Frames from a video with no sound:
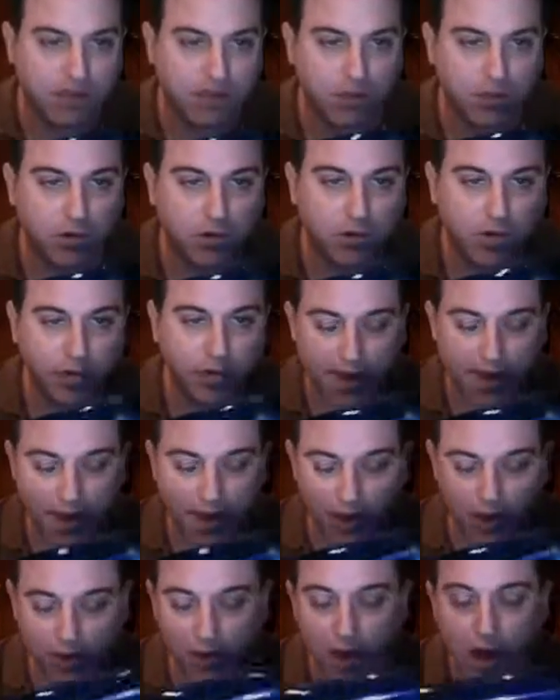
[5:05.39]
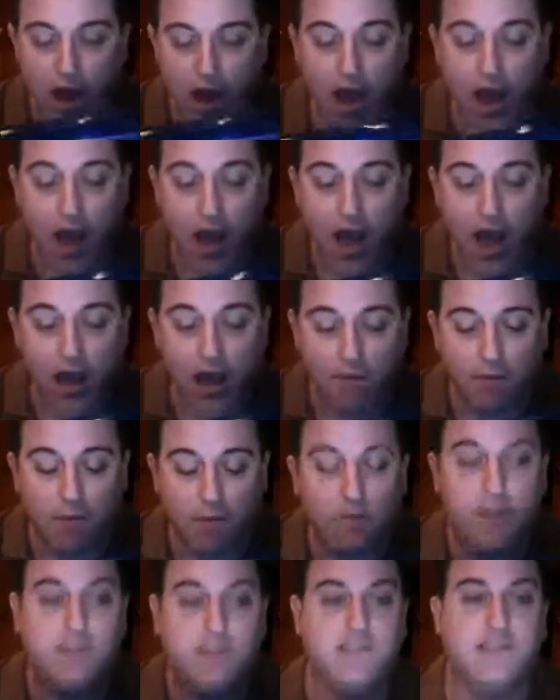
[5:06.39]
the routine out.
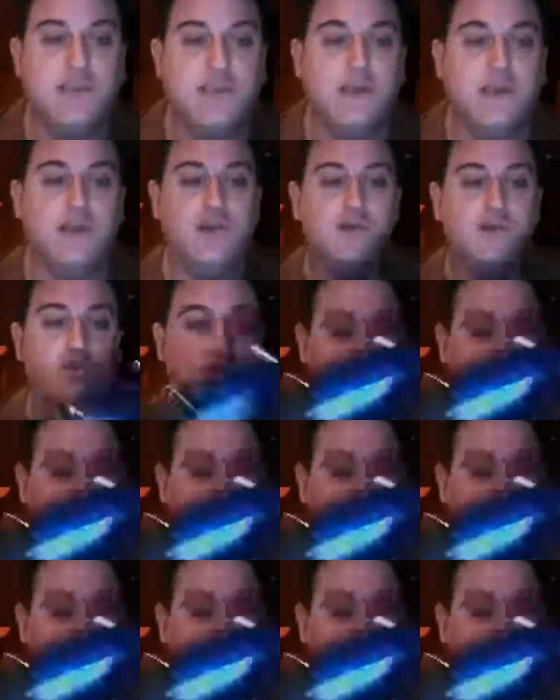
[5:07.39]
But basically, you do